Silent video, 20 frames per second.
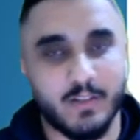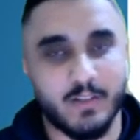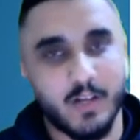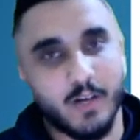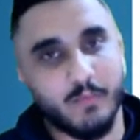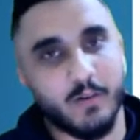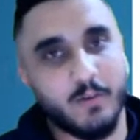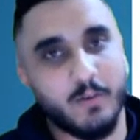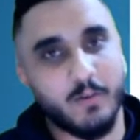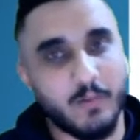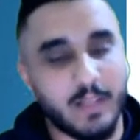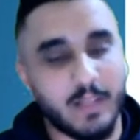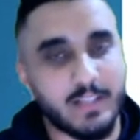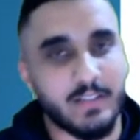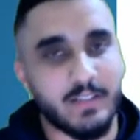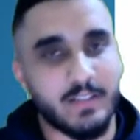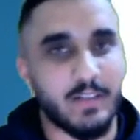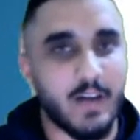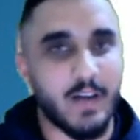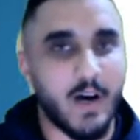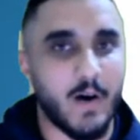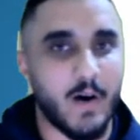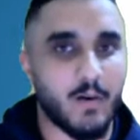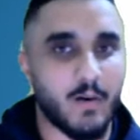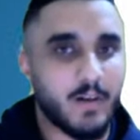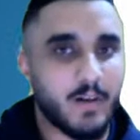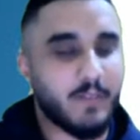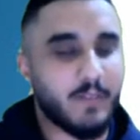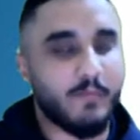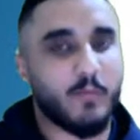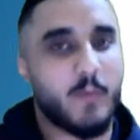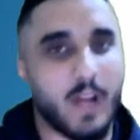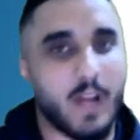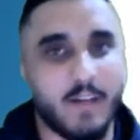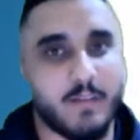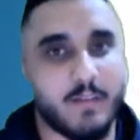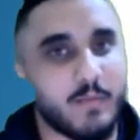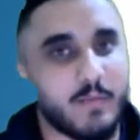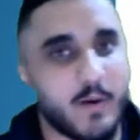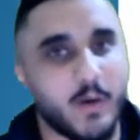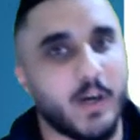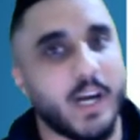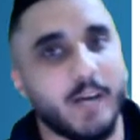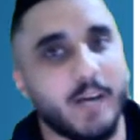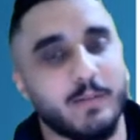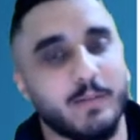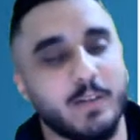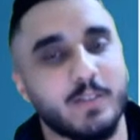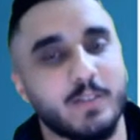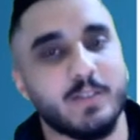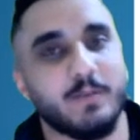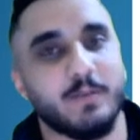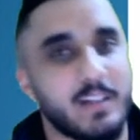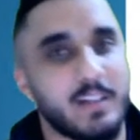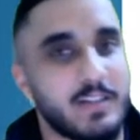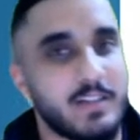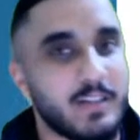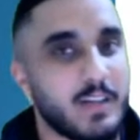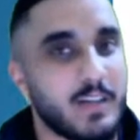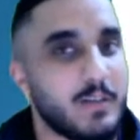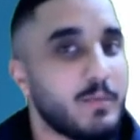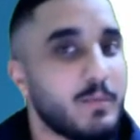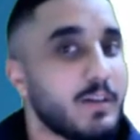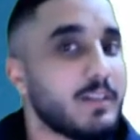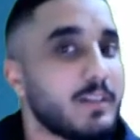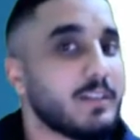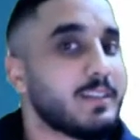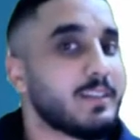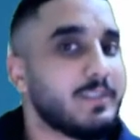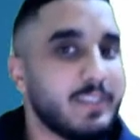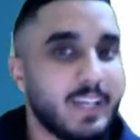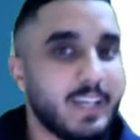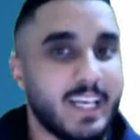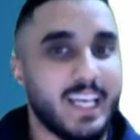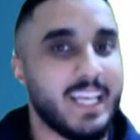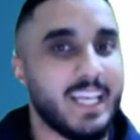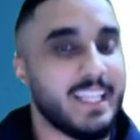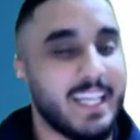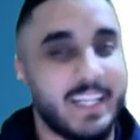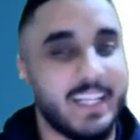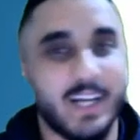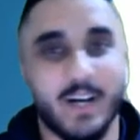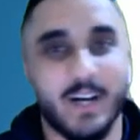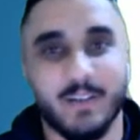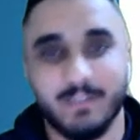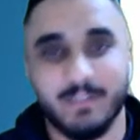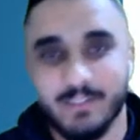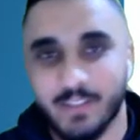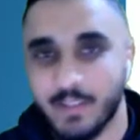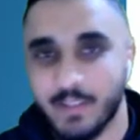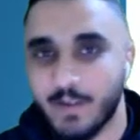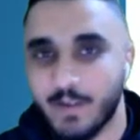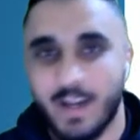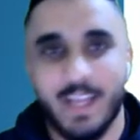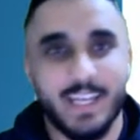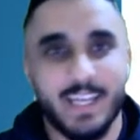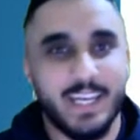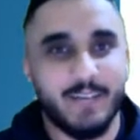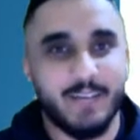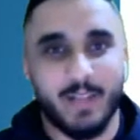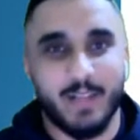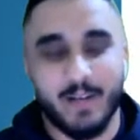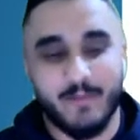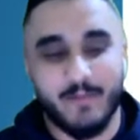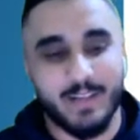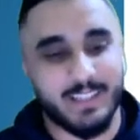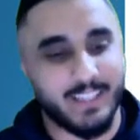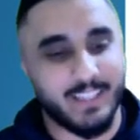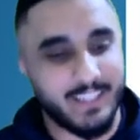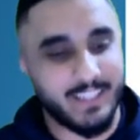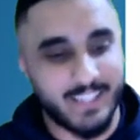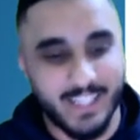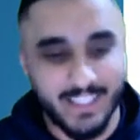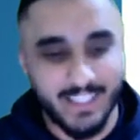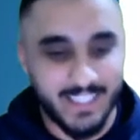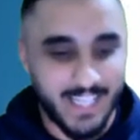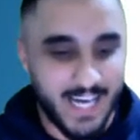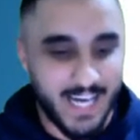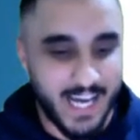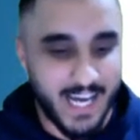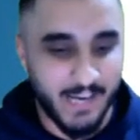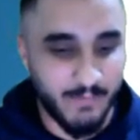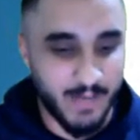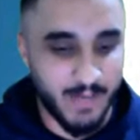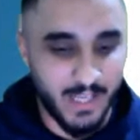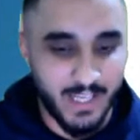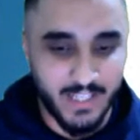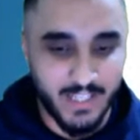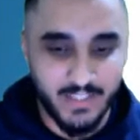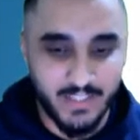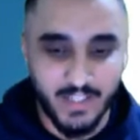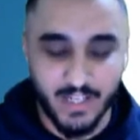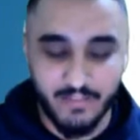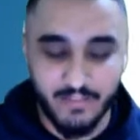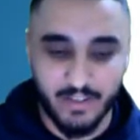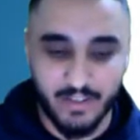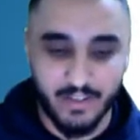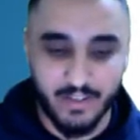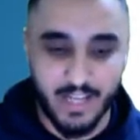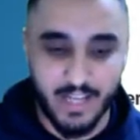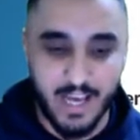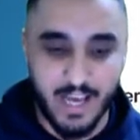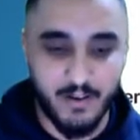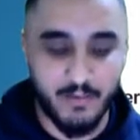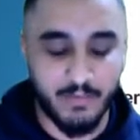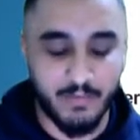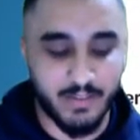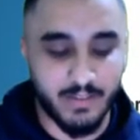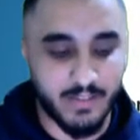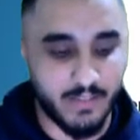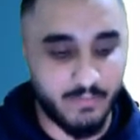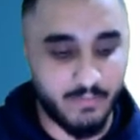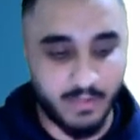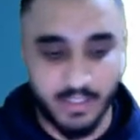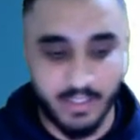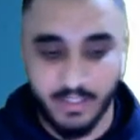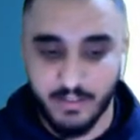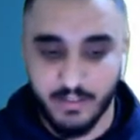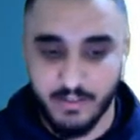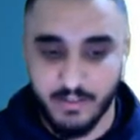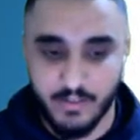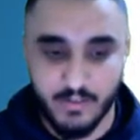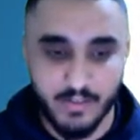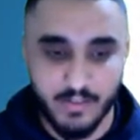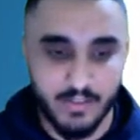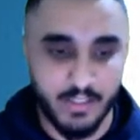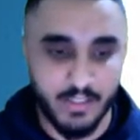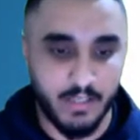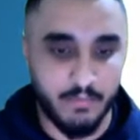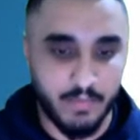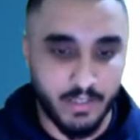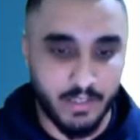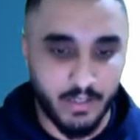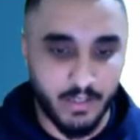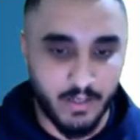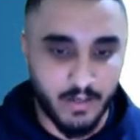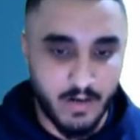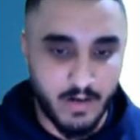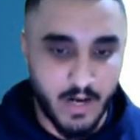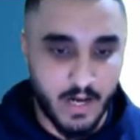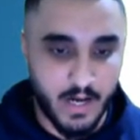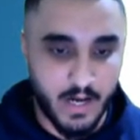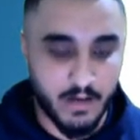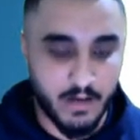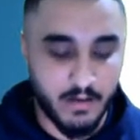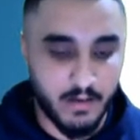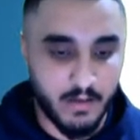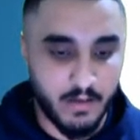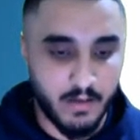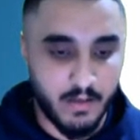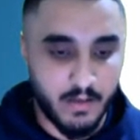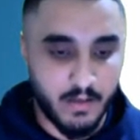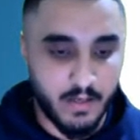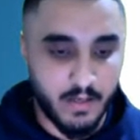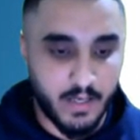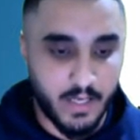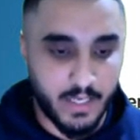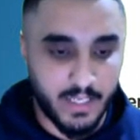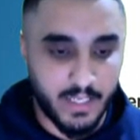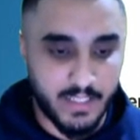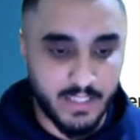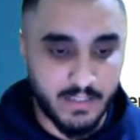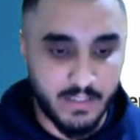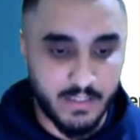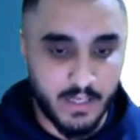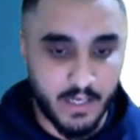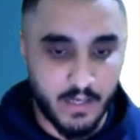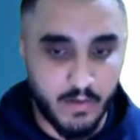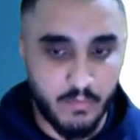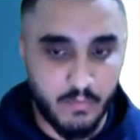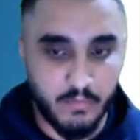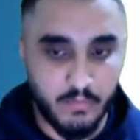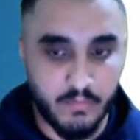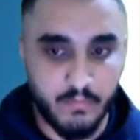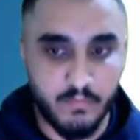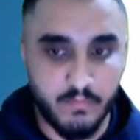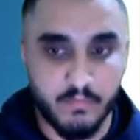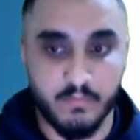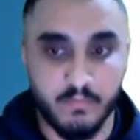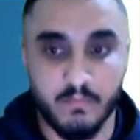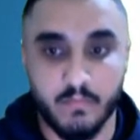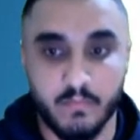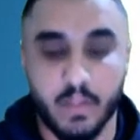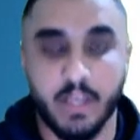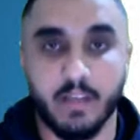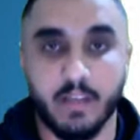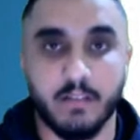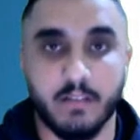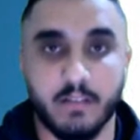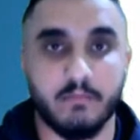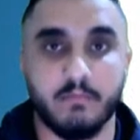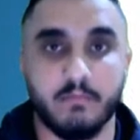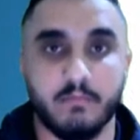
terminal will let you know, or whatever program you're using will let you know, but they don't. So you end up like wasting a ton of time trying to figure it out. But simply, you just need a bigger, I guess, like